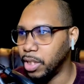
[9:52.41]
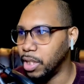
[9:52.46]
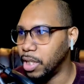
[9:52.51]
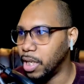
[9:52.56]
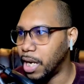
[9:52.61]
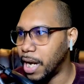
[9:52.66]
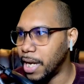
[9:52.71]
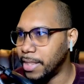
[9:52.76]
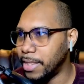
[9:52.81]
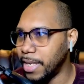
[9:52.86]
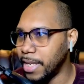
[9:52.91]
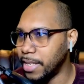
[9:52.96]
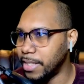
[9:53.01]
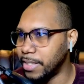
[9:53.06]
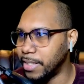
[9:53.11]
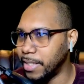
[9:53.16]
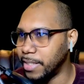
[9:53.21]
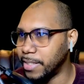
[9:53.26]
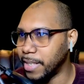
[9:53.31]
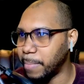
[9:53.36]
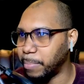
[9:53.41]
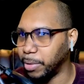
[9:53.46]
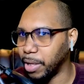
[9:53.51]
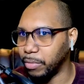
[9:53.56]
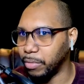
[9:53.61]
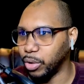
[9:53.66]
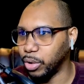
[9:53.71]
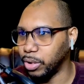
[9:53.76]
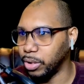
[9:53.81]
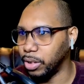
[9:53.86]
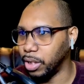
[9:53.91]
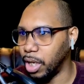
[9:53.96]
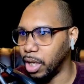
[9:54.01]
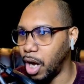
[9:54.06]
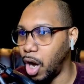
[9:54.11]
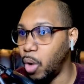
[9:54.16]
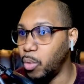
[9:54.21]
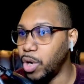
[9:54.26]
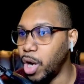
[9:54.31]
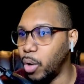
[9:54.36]
I think Cityscape Leveler...
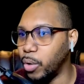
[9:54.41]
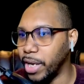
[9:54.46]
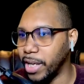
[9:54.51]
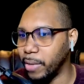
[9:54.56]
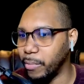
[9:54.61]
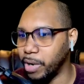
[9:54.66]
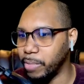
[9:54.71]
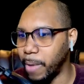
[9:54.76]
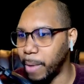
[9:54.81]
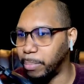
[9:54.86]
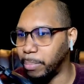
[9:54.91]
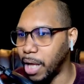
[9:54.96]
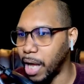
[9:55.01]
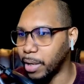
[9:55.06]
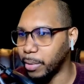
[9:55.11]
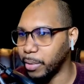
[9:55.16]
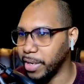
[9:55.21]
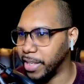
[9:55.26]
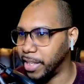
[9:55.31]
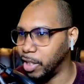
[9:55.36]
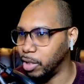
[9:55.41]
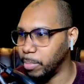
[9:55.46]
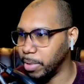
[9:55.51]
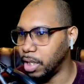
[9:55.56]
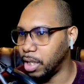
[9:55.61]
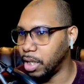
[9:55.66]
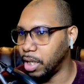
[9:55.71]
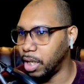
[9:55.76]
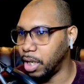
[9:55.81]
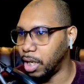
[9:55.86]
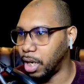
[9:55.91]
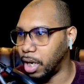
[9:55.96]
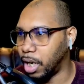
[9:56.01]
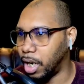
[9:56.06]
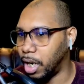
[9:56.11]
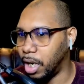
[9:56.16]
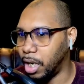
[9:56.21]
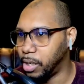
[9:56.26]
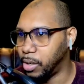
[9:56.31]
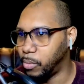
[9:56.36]
Oh no, they get rid of my blocker and kill me.
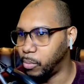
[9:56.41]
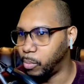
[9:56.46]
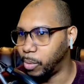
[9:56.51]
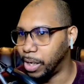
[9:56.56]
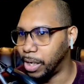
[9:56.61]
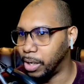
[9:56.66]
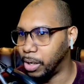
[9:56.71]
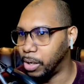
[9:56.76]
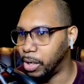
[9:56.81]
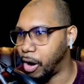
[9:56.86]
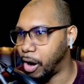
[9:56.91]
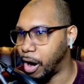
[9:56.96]
Aw. Well...